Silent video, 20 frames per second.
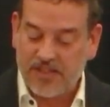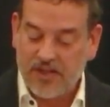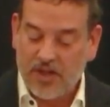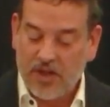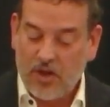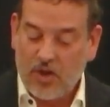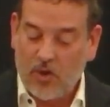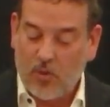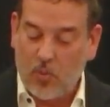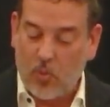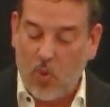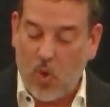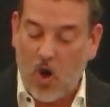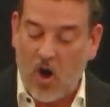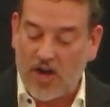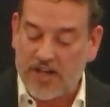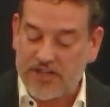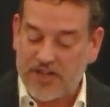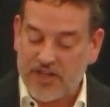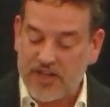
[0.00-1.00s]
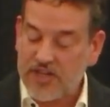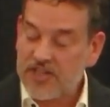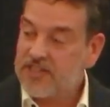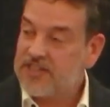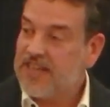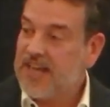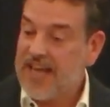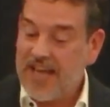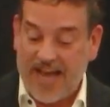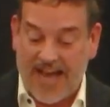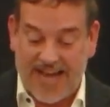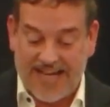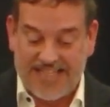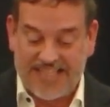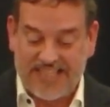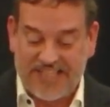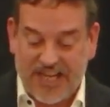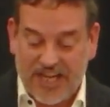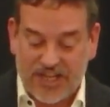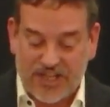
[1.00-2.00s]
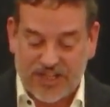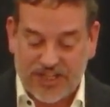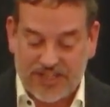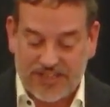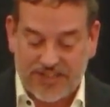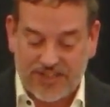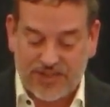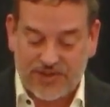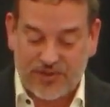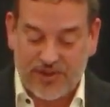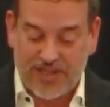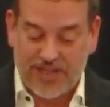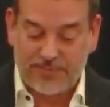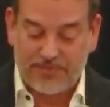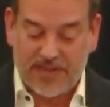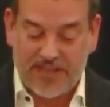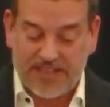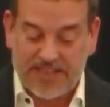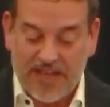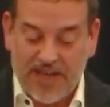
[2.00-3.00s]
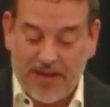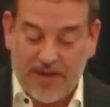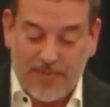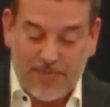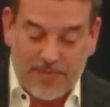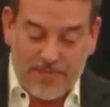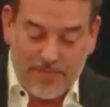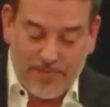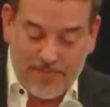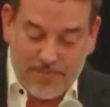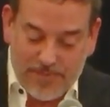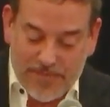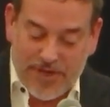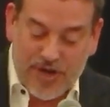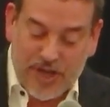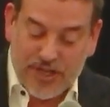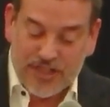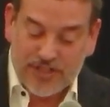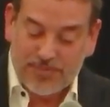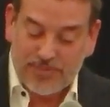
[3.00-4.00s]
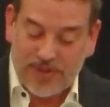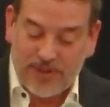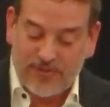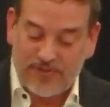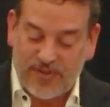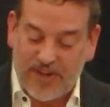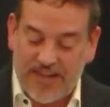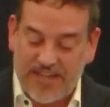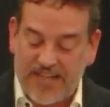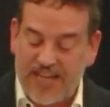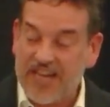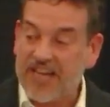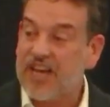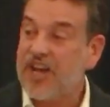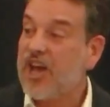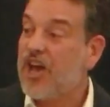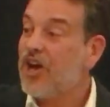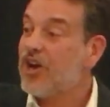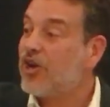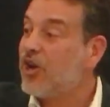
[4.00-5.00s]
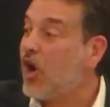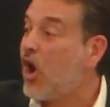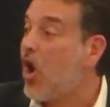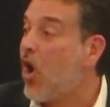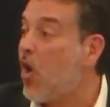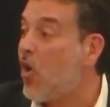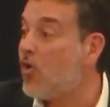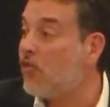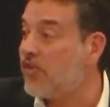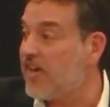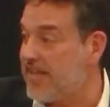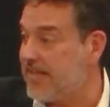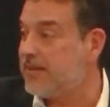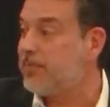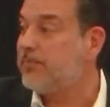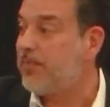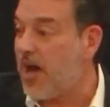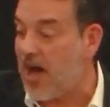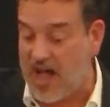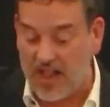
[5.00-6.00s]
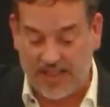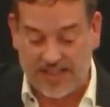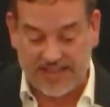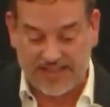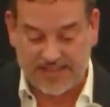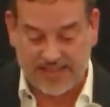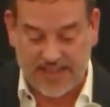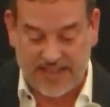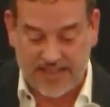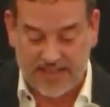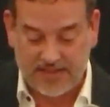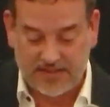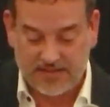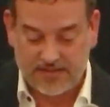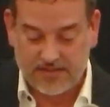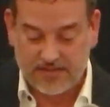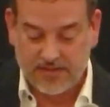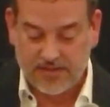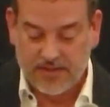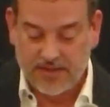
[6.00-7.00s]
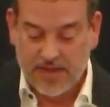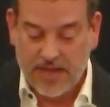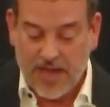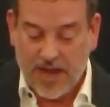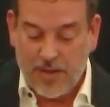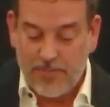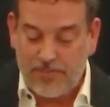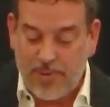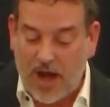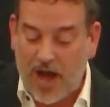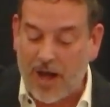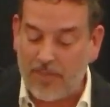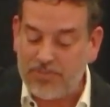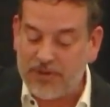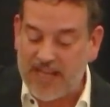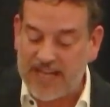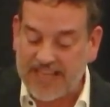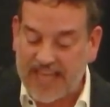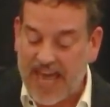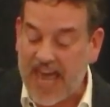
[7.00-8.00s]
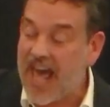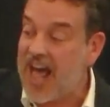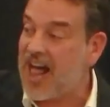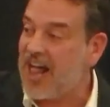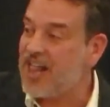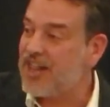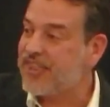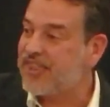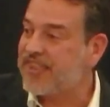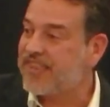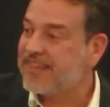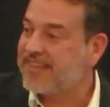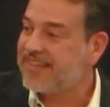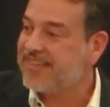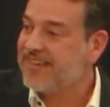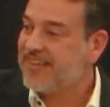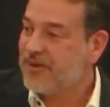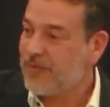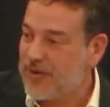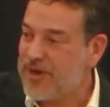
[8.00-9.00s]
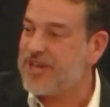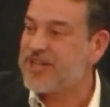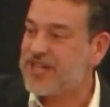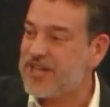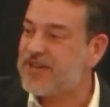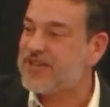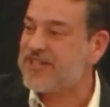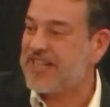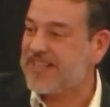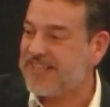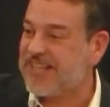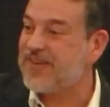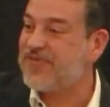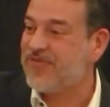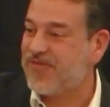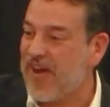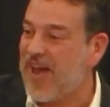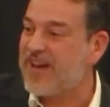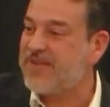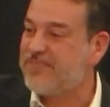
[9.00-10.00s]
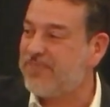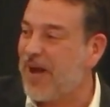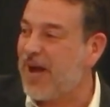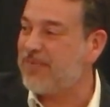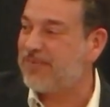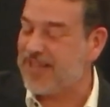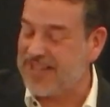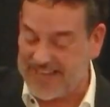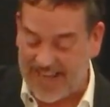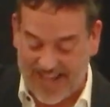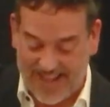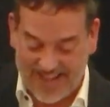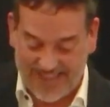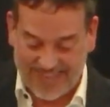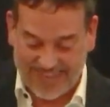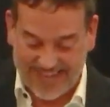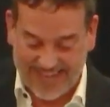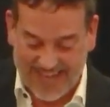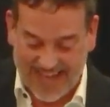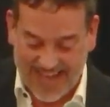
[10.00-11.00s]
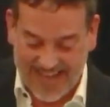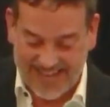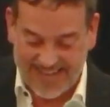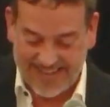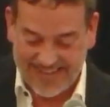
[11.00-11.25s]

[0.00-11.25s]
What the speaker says: water, addictions treatment, municipal funding, COVID policy, public health. We should defend public health again.